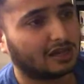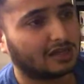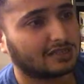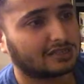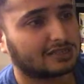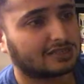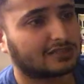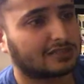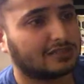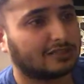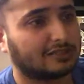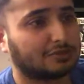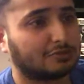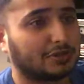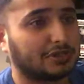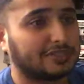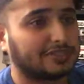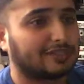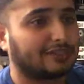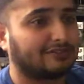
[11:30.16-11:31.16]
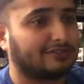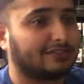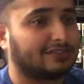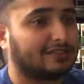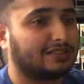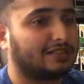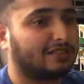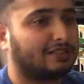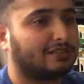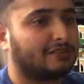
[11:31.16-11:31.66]
It's the
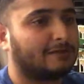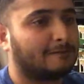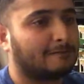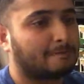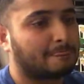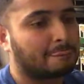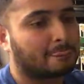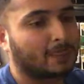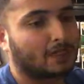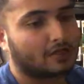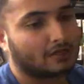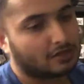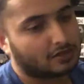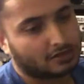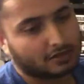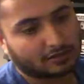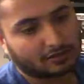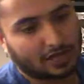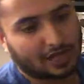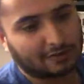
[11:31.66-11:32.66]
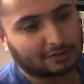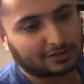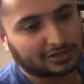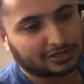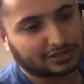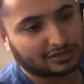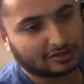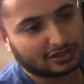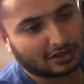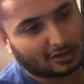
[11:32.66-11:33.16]
2017 Emerald
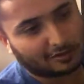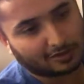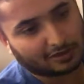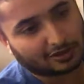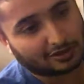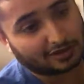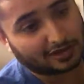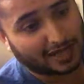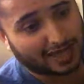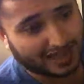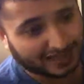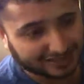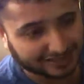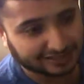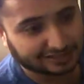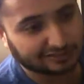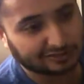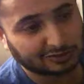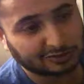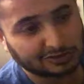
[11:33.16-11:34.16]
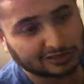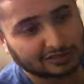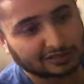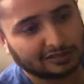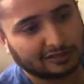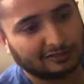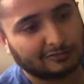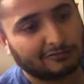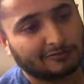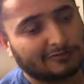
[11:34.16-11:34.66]
City Comic Con
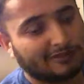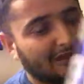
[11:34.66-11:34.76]
exclusive,